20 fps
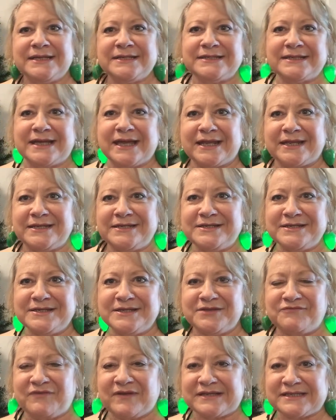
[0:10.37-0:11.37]
to get into
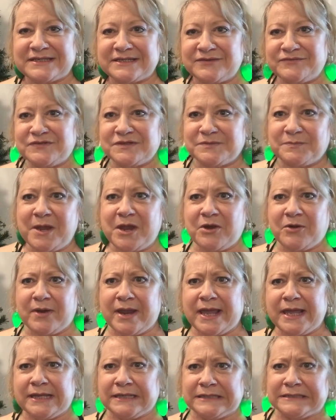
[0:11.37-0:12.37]
the festive
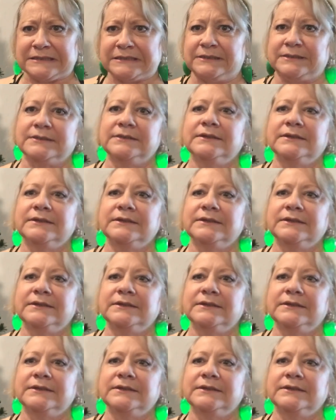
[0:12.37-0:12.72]
spirit,